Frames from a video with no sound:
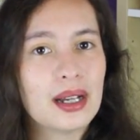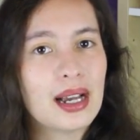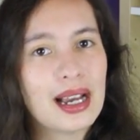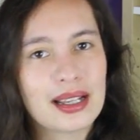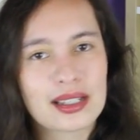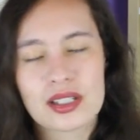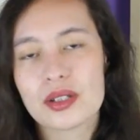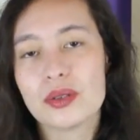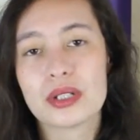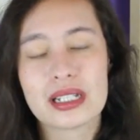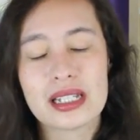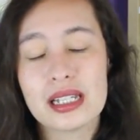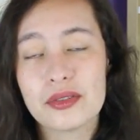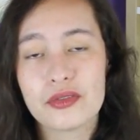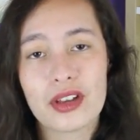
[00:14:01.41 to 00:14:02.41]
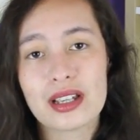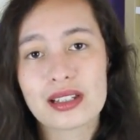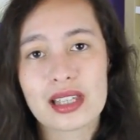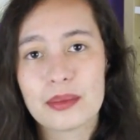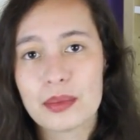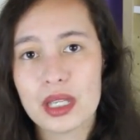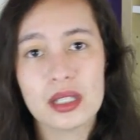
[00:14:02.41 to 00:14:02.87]
as soon as he faced
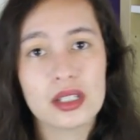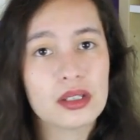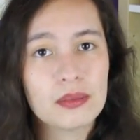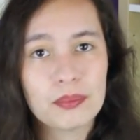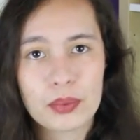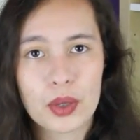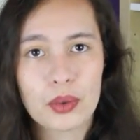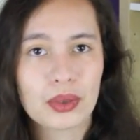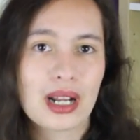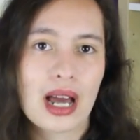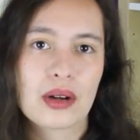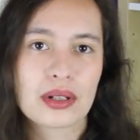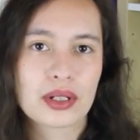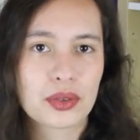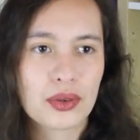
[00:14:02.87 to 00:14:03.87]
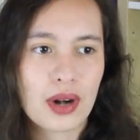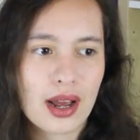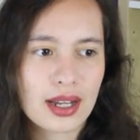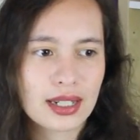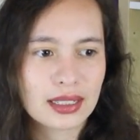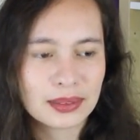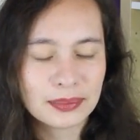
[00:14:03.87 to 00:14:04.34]
him, he broke down and
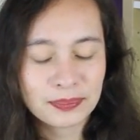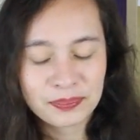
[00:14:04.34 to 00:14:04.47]
cried.